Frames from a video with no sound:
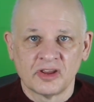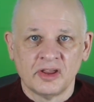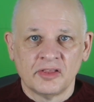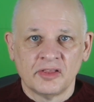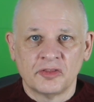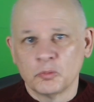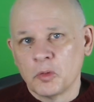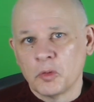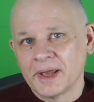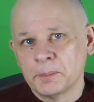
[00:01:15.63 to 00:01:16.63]
that will be
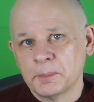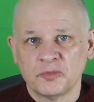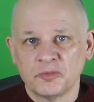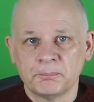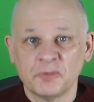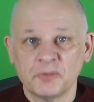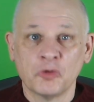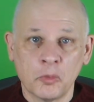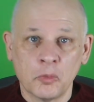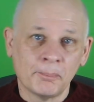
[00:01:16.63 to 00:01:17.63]
able to
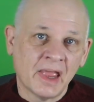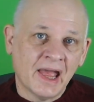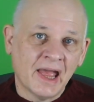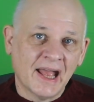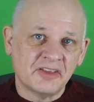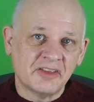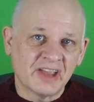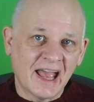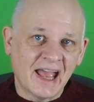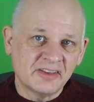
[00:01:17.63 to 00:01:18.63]
perform
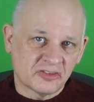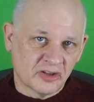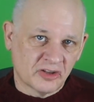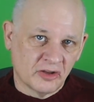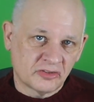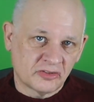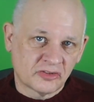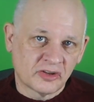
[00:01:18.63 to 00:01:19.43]
end-to-end tasks,